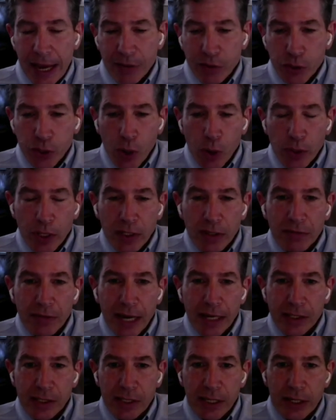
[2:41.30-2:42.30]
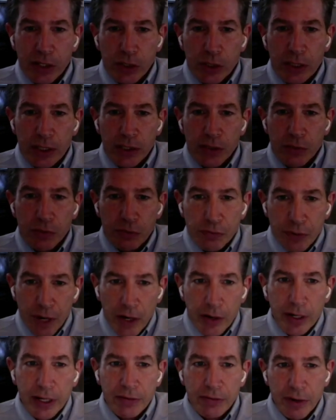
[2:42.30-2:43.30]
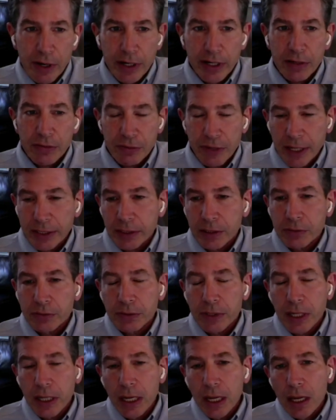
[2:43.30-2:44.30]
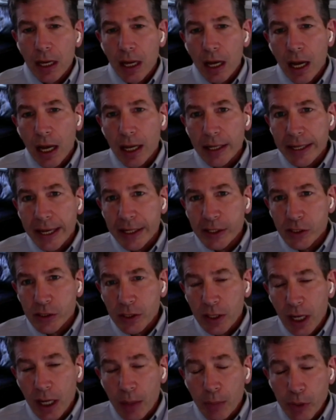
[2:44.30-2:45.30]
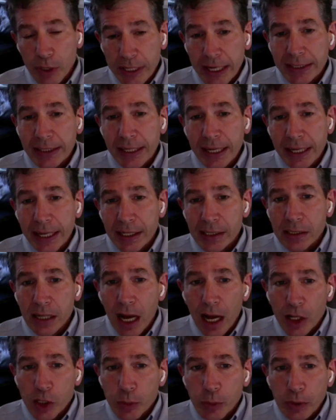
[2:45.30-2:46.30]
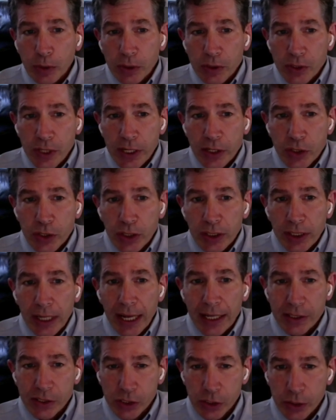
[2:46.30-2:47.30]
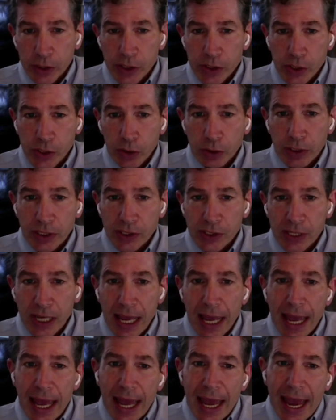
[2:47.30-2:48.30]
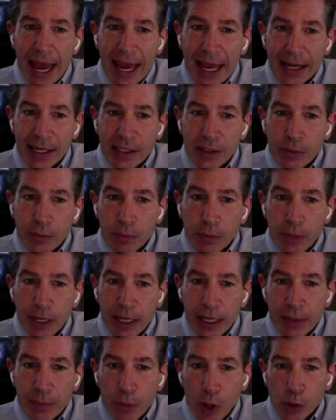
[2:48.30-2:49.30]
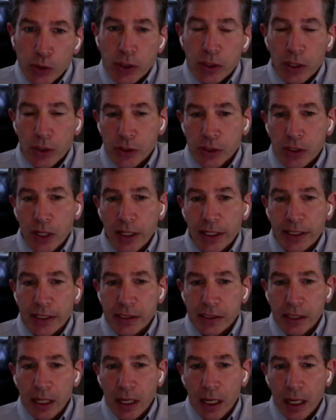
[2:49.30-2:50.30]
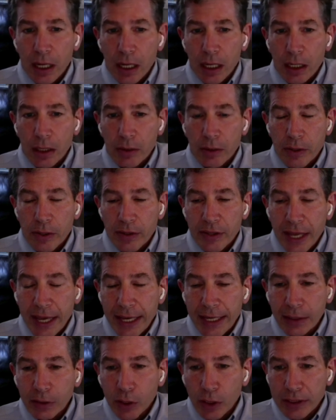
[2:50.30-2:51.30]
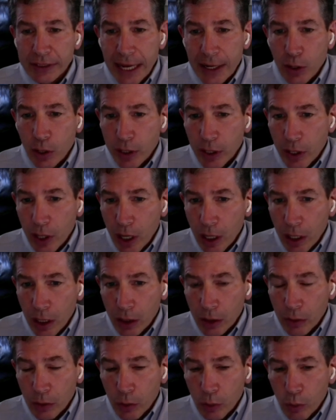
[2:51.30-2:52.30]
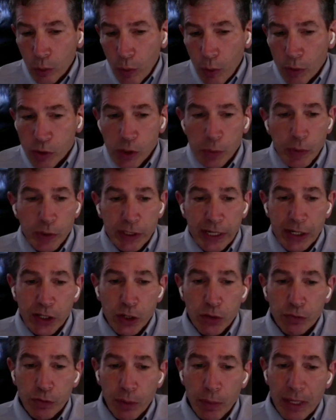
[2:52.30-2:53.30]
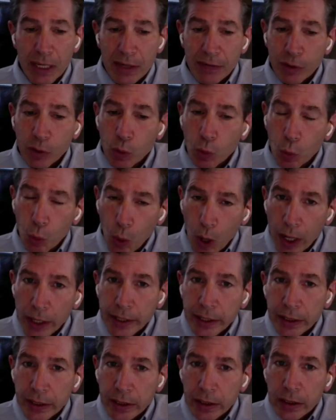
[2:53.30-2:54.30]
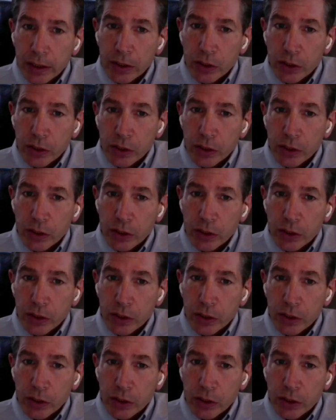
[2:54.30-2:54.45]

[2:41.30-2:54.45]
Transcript: have shown that the vaccination is very, very effective against uh, protecting against hospitalization and serious illness. And in most of those studies, uh, they looked at uh, what was the protection from even one